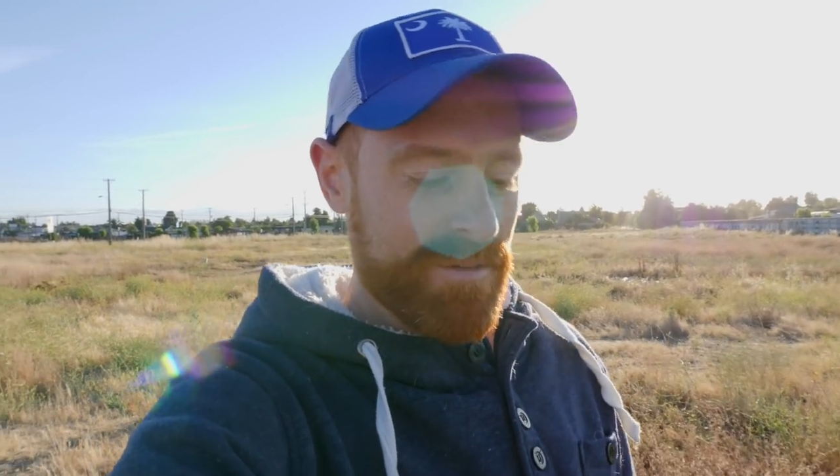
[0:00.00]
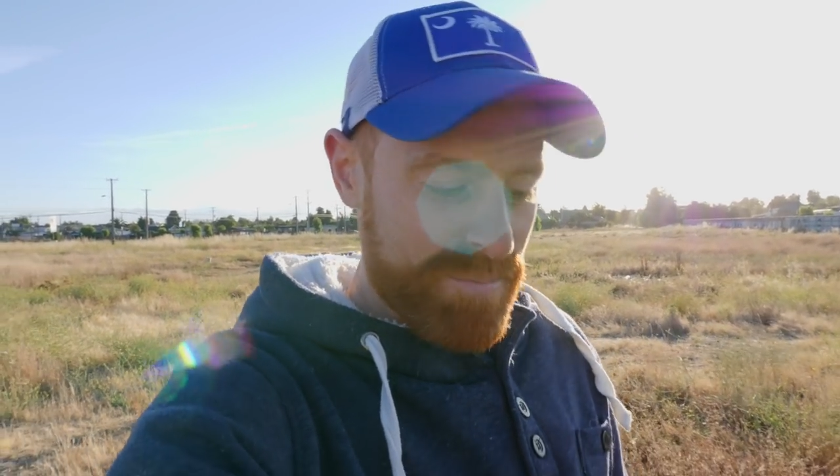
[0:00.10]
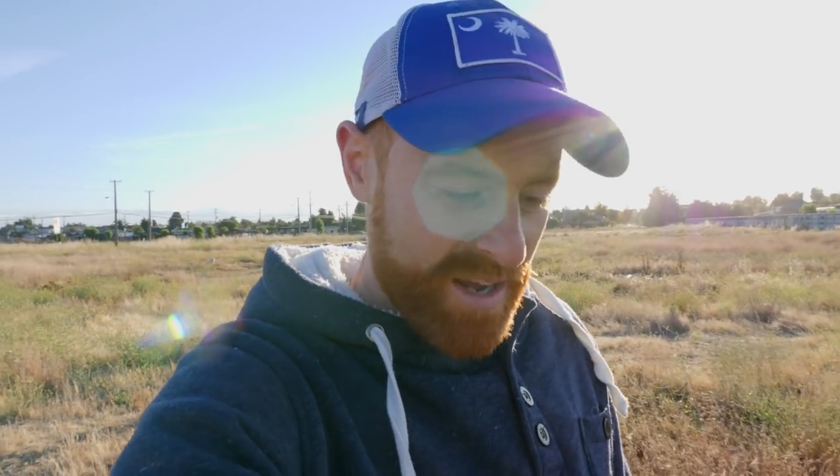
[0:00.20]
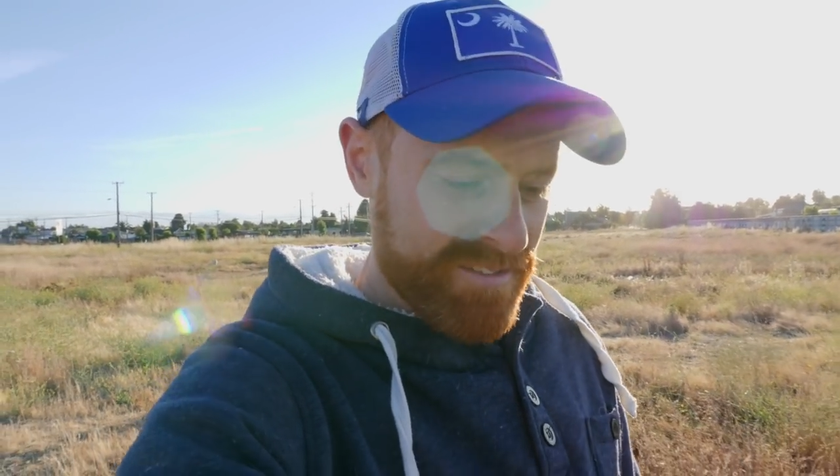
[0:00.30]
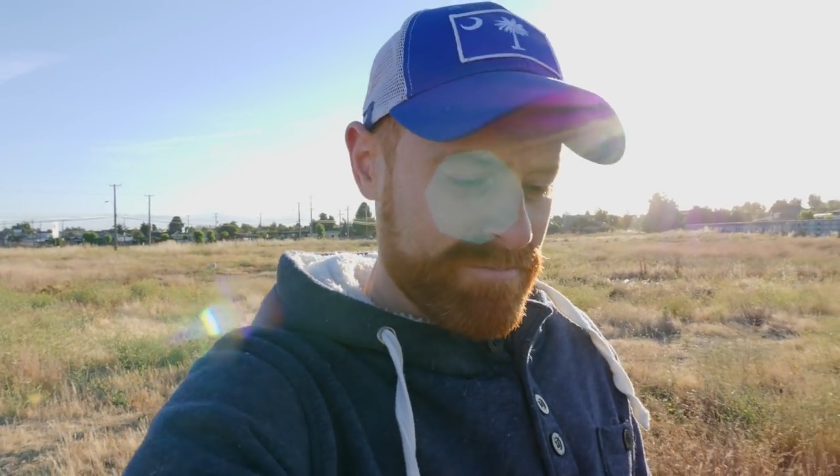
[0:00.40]

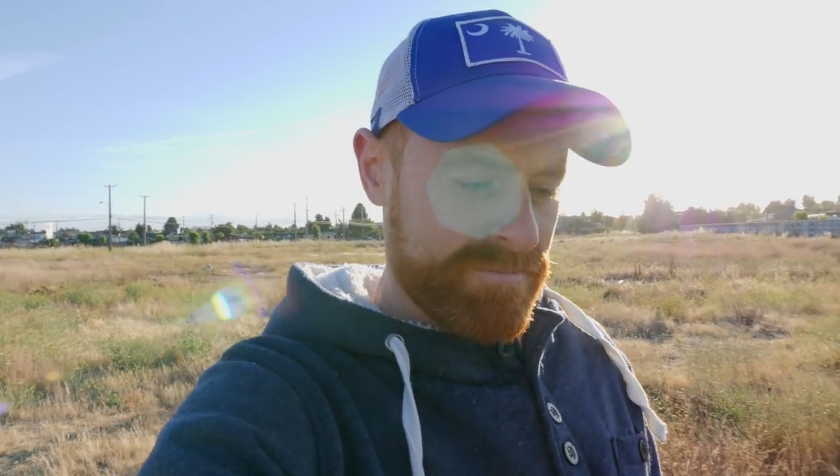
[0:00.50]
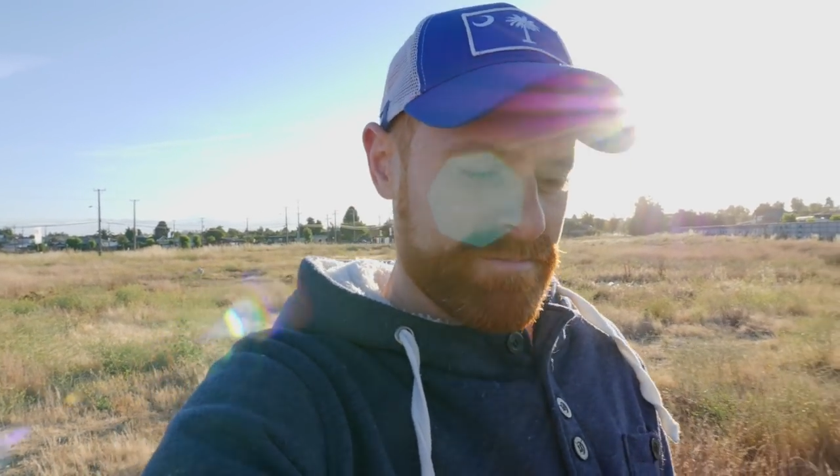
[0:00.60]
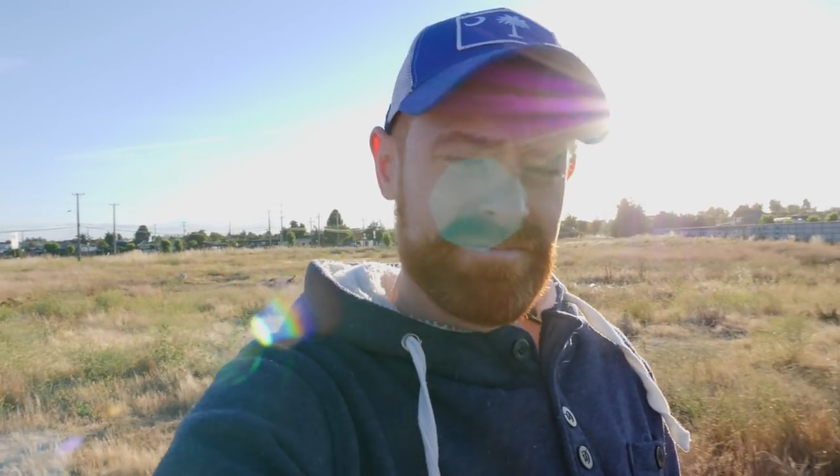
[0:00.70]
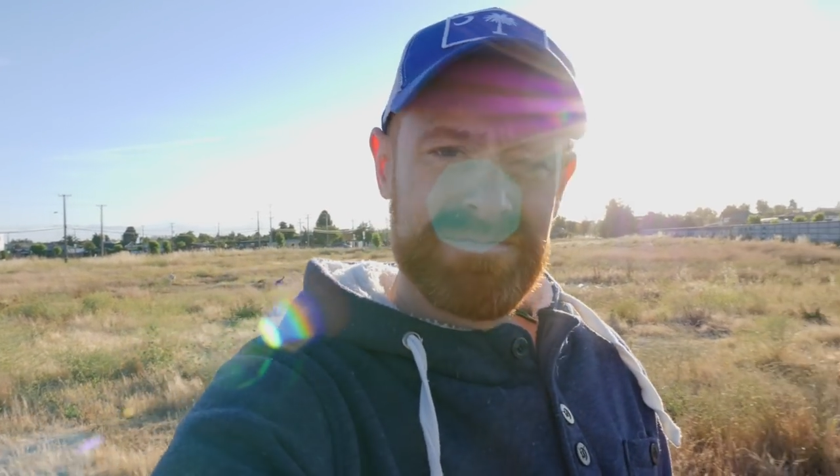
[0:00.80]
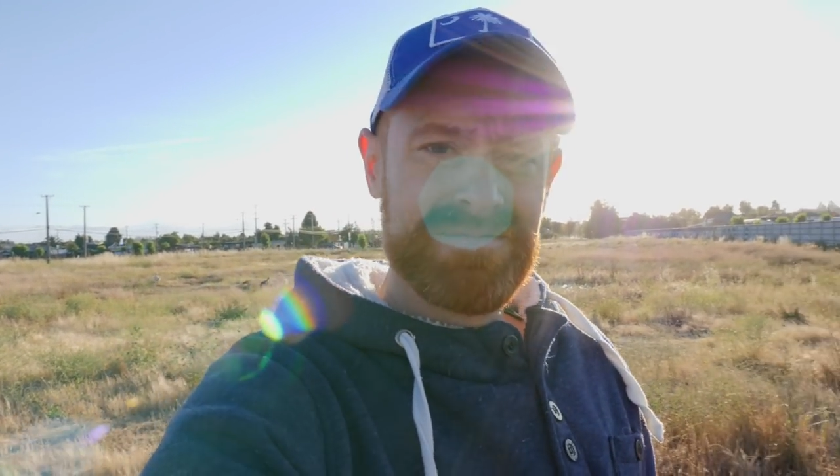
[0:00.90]
But
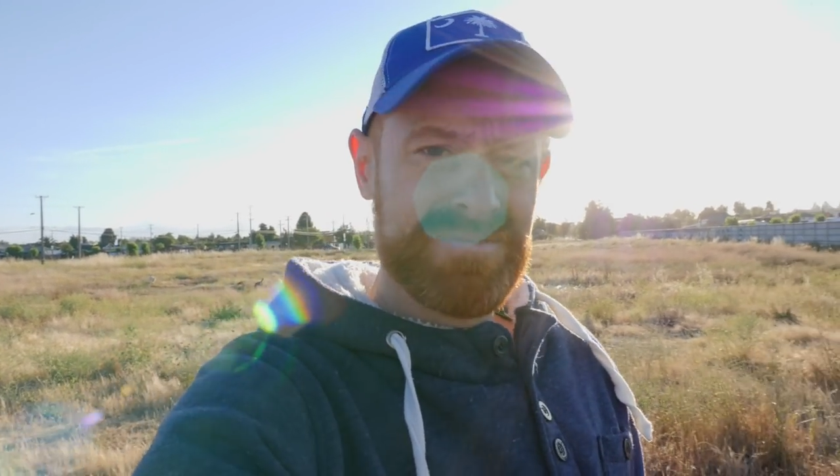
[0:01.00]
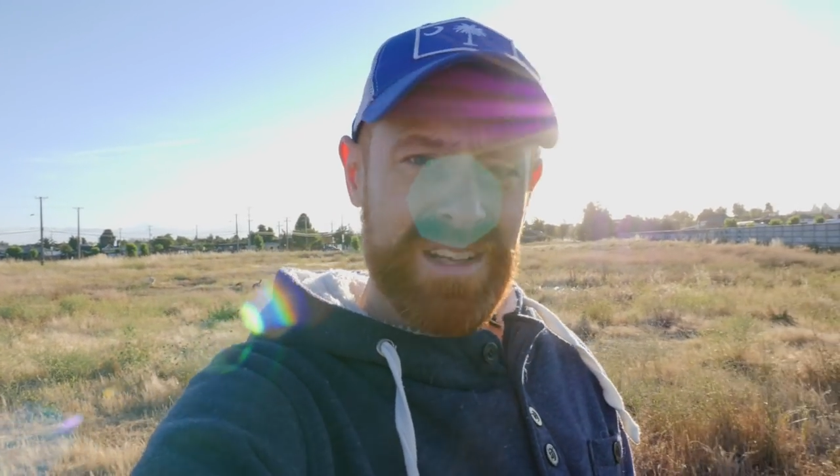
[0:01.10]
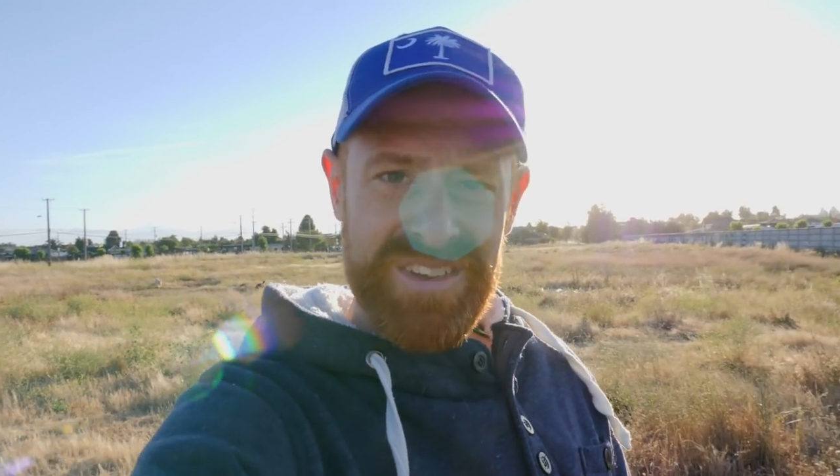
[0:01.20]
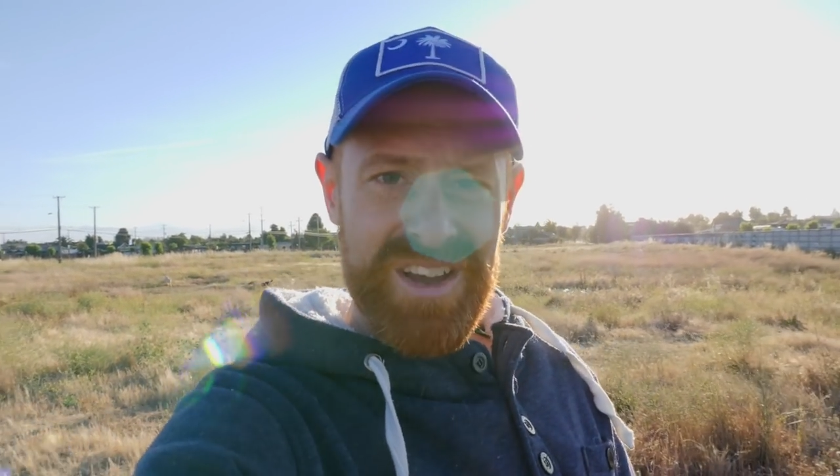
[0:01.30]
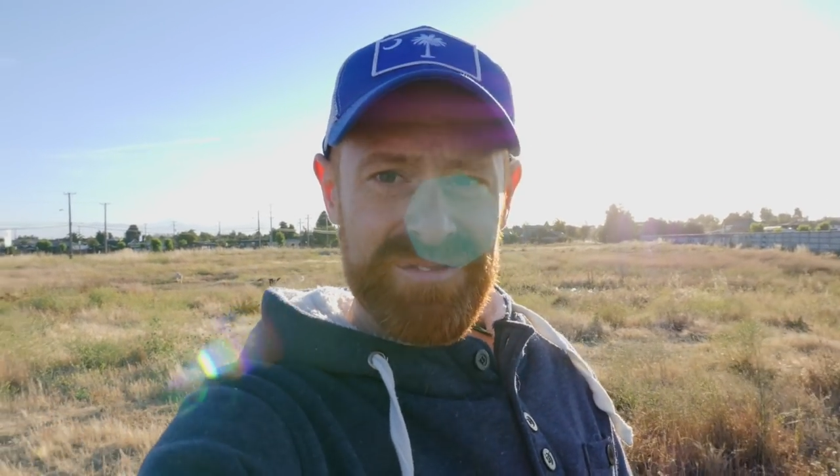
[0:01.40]

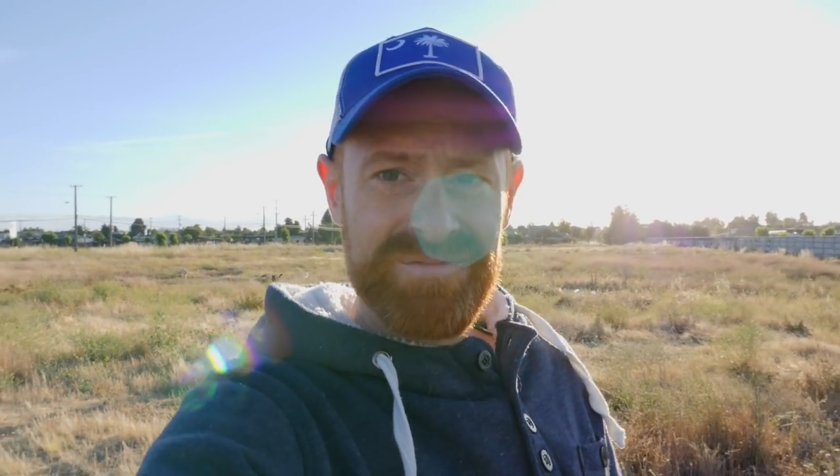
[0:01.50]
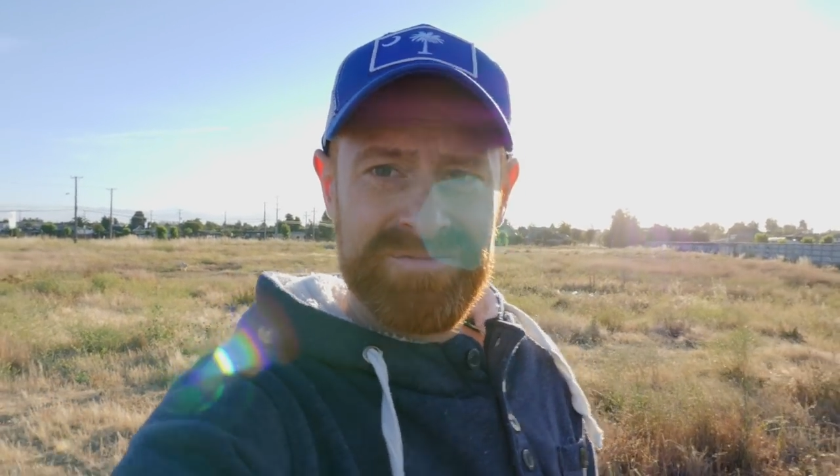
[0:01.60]
let's go.